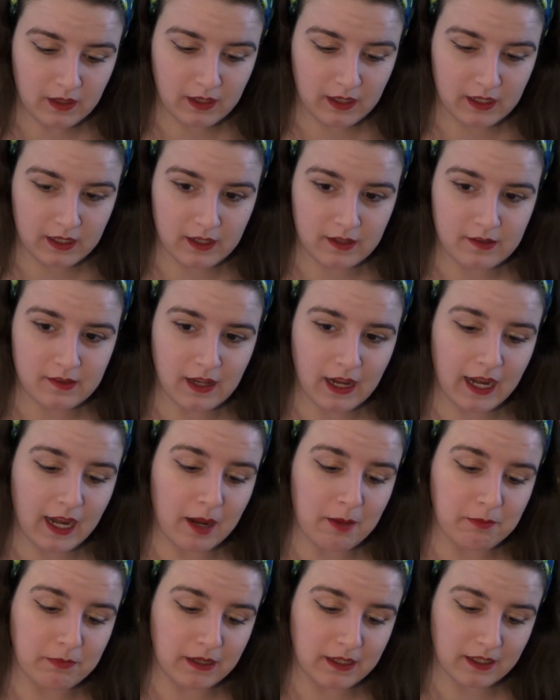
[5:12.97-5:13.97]
It is
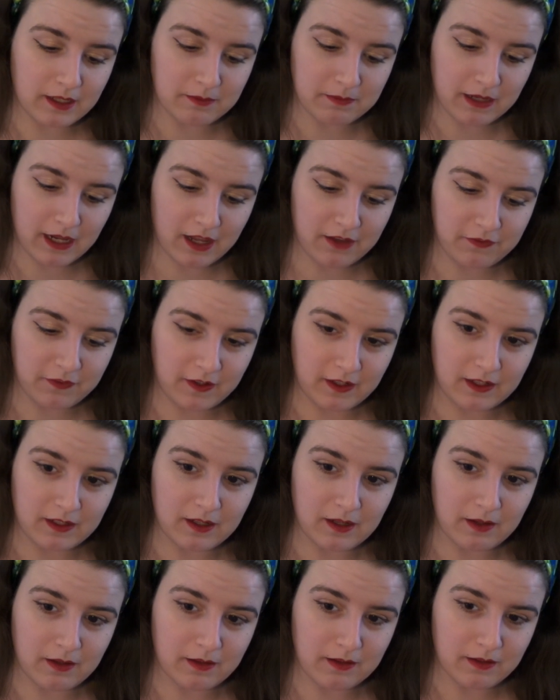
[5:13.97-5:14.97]
a medium
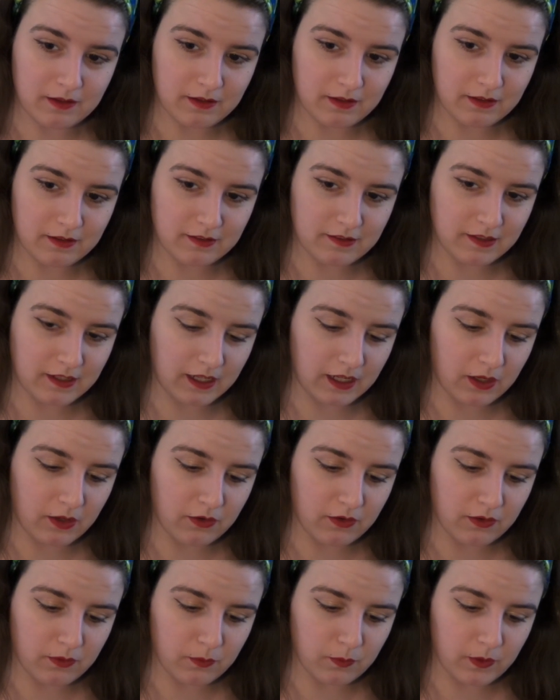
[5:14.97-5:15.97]
caffeine
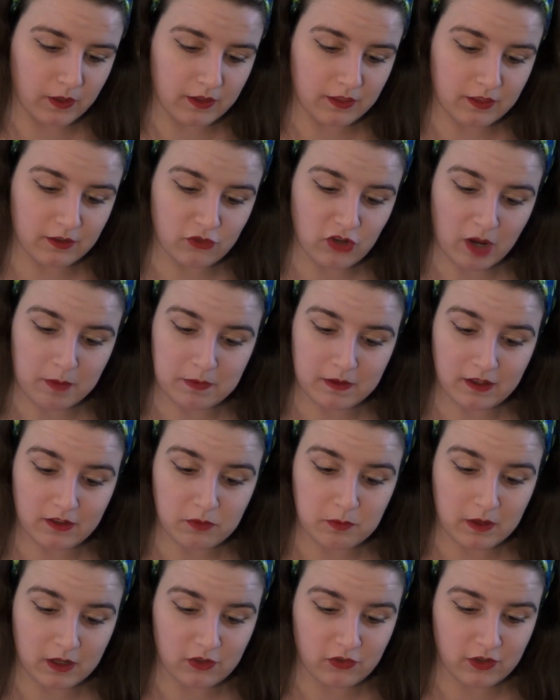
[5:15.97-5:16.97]
tea with
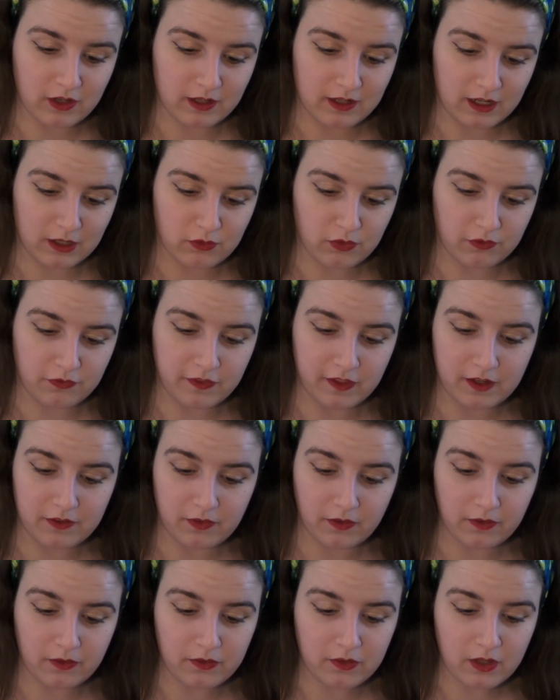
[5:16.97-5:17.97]
Japanese matcha and natural
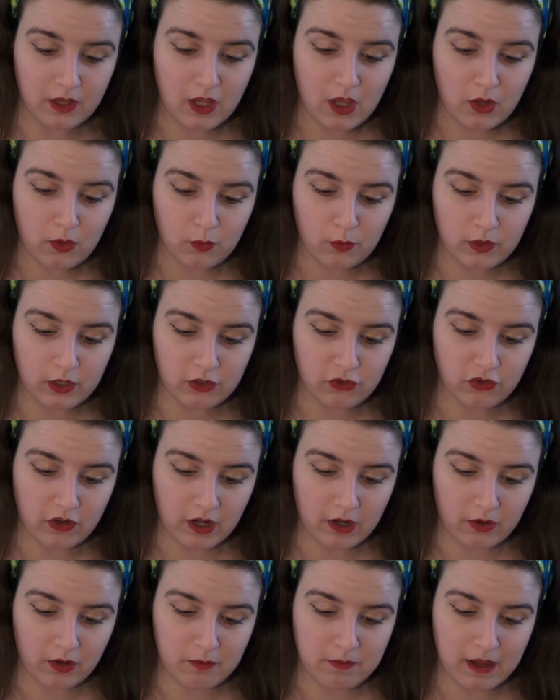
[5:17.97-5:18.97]
flavor. Rich
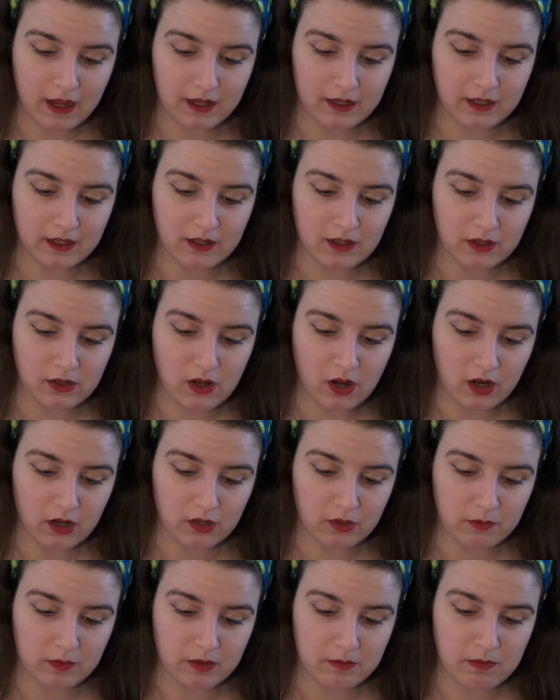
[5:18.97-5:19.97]
aromatic
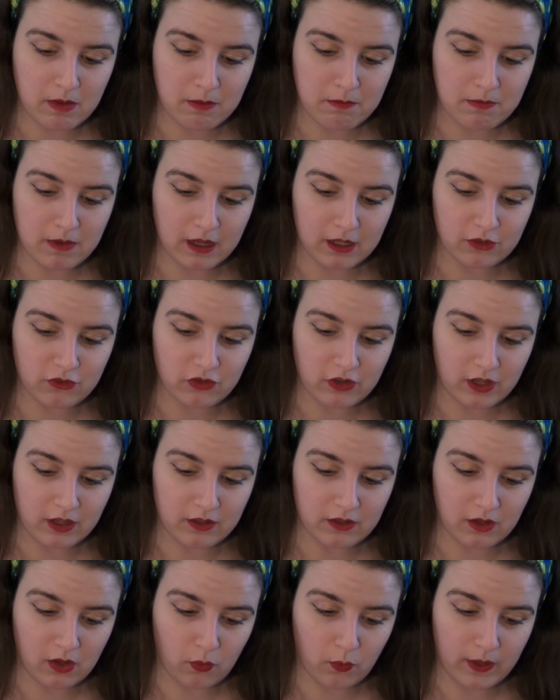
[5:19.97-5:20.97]
cardamom
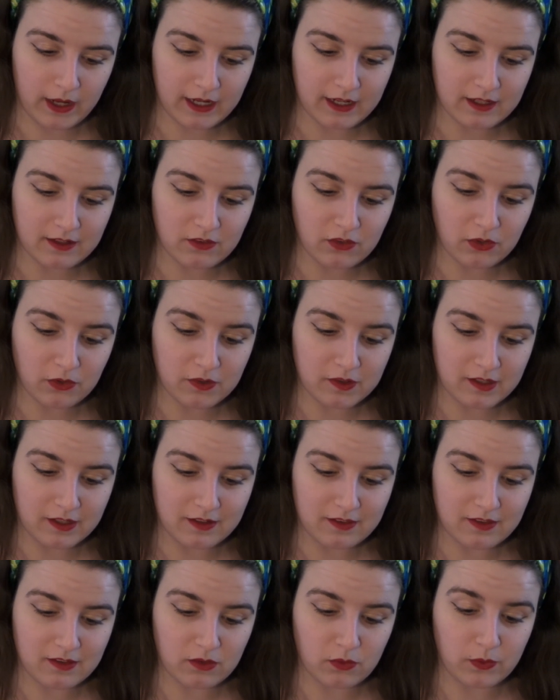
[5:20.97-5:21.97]
matcha awakens your
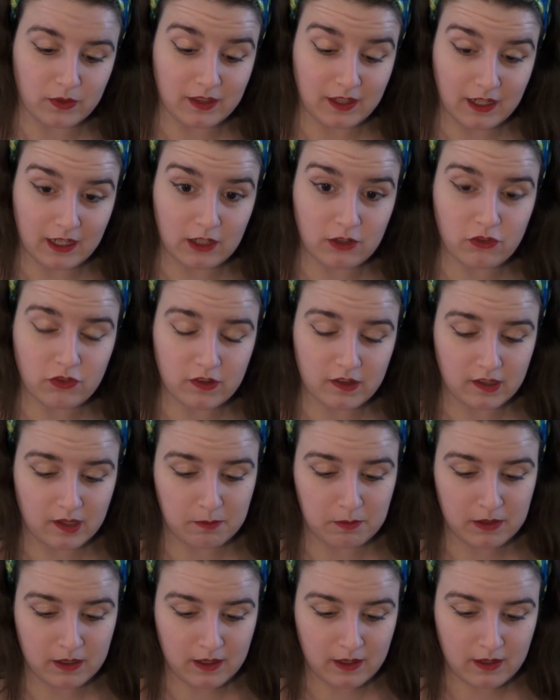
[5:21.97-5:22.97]
senses with each
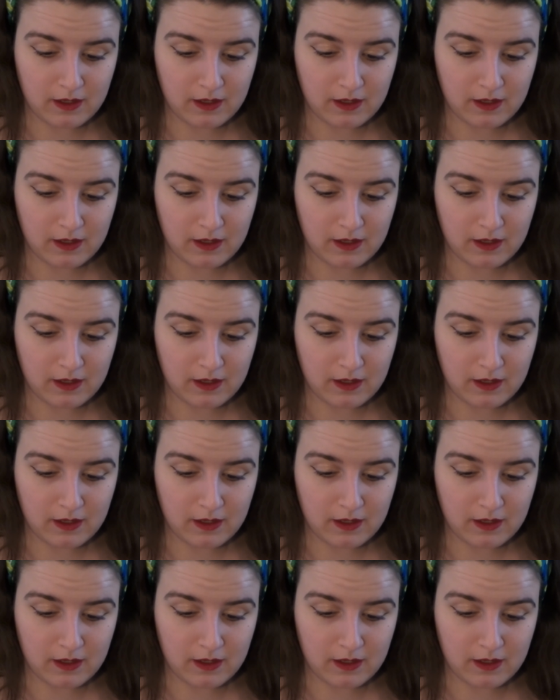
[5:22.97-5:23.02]
sip.